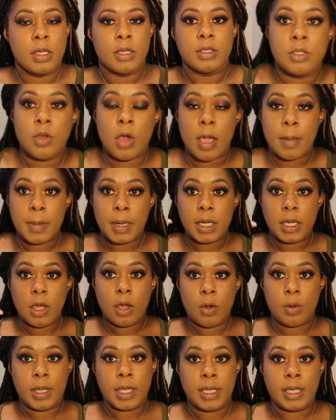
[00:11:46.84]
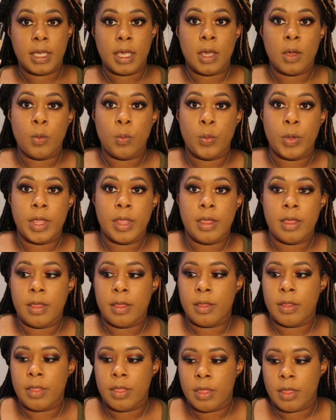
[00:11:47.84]
So I'm gonna go in
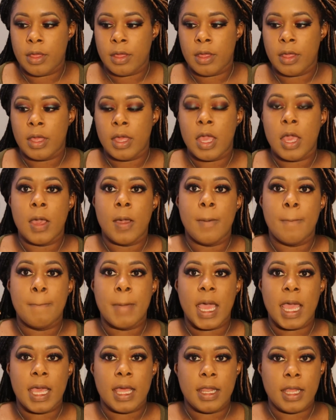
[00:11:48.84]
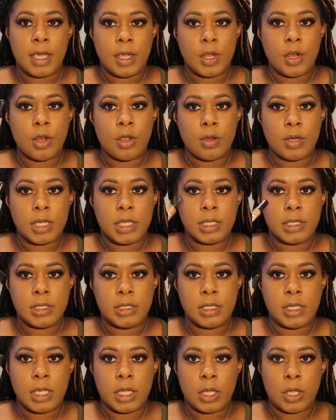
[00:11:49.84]
with my LA Girl
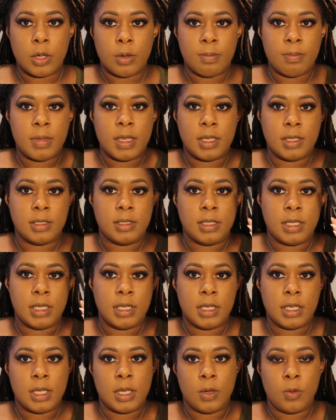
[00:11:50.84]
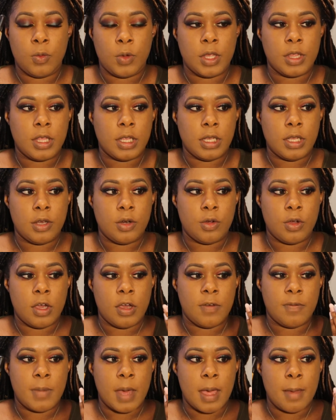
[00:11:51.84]
concealer mixed in with a little
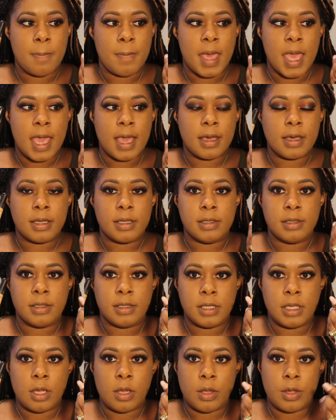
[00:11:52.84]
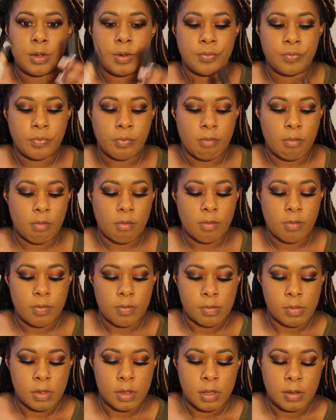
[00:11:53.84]
of my matte concealer
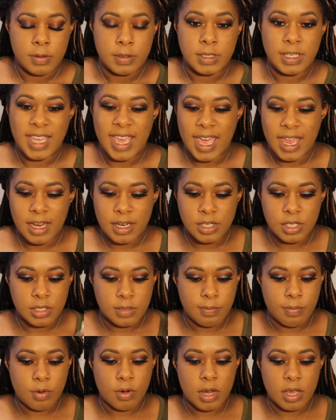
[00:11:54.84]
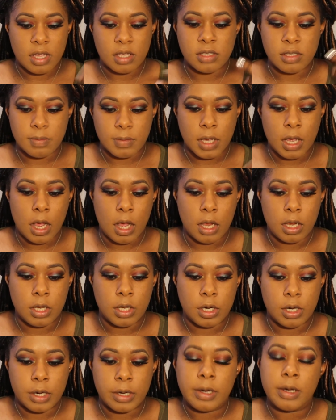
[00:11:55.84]
to kind of just bring some
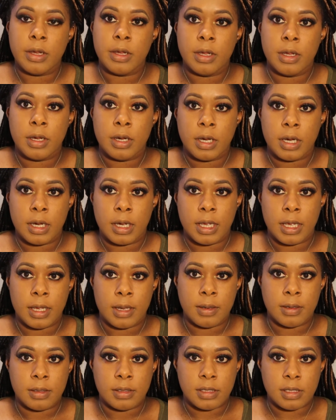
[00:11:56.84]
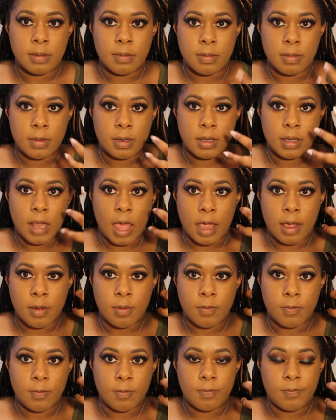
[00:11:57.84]
color and some, like,
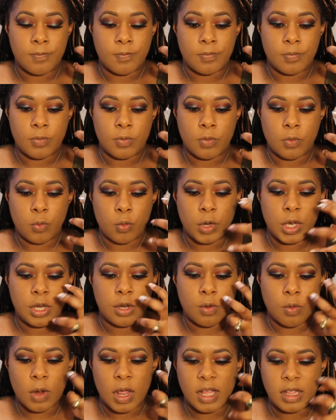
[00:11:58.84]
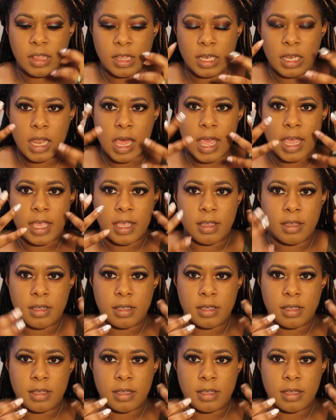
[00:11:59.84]
redirect the light,